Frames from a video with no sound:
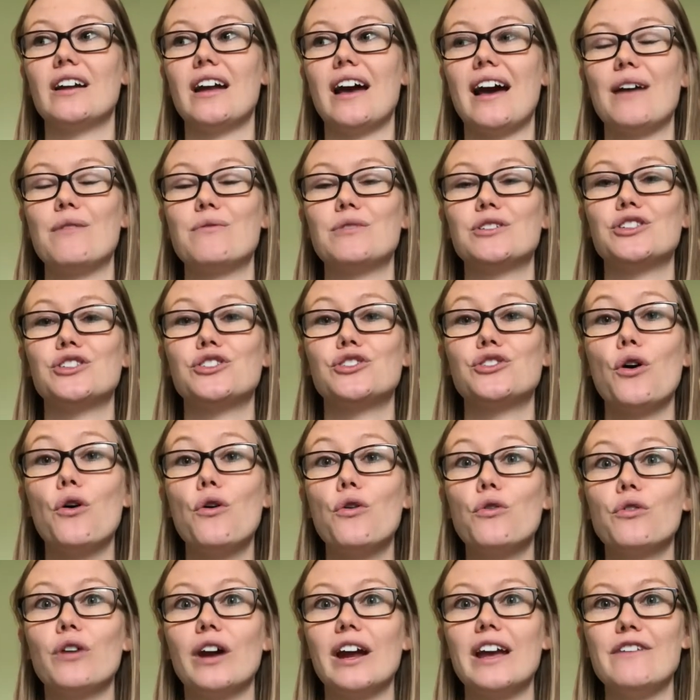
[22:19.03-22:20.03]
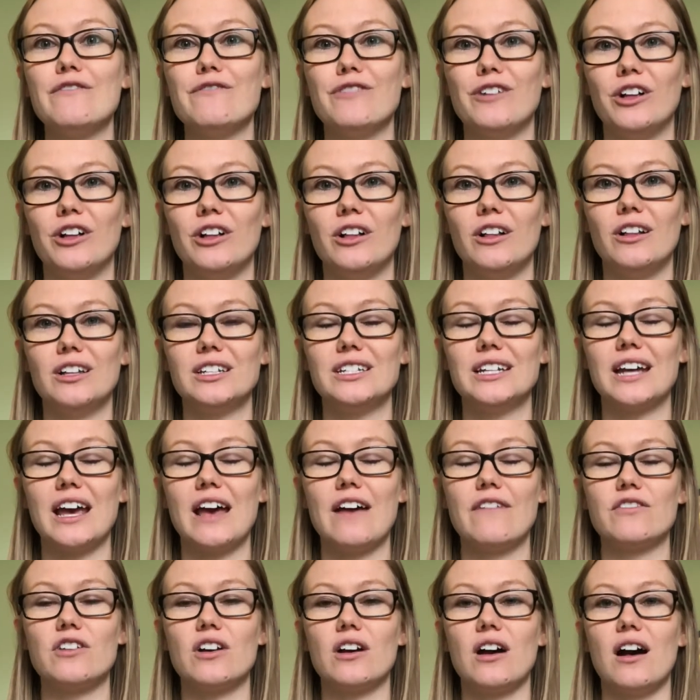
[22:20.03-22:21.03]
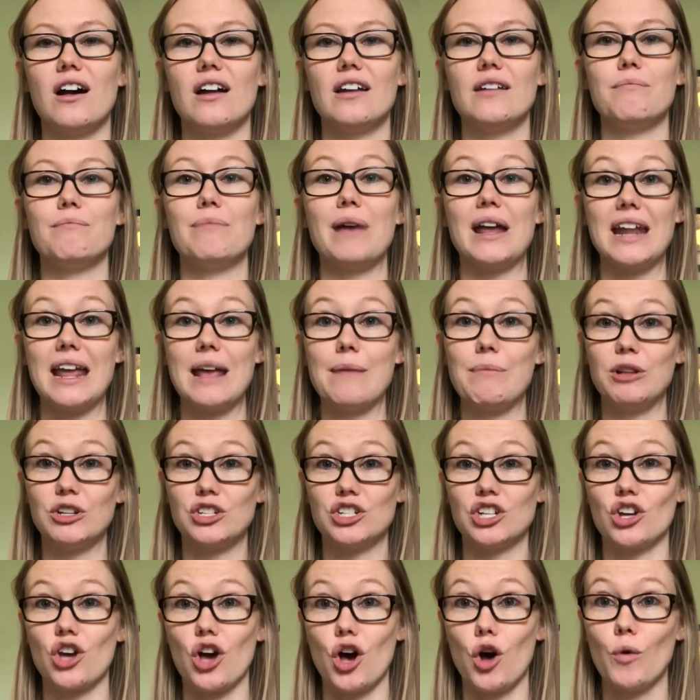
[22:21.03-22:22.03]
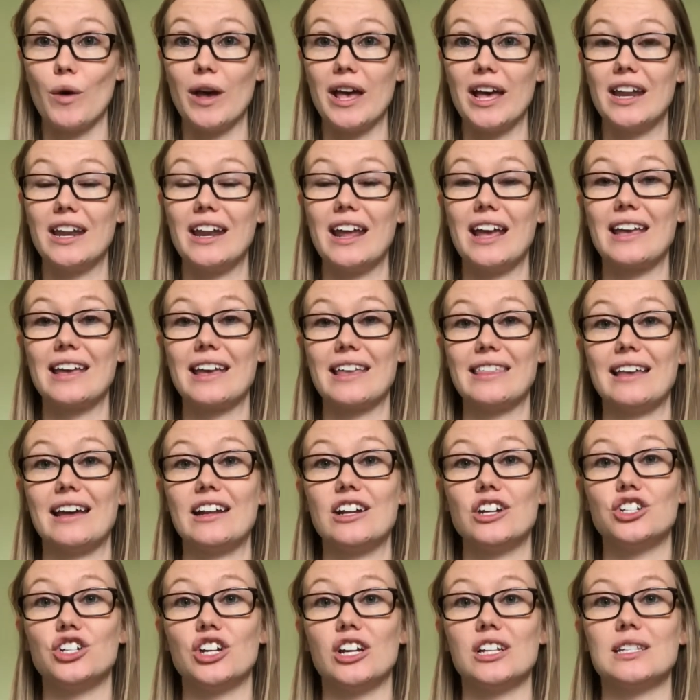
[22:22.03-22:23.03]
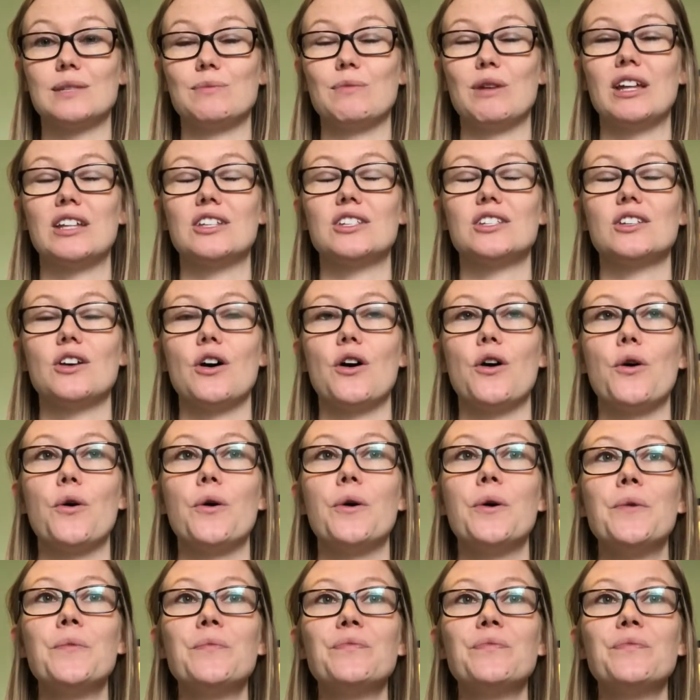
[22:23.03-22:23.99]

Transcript: I was so grateful to have been able to go in and get that adjustment. So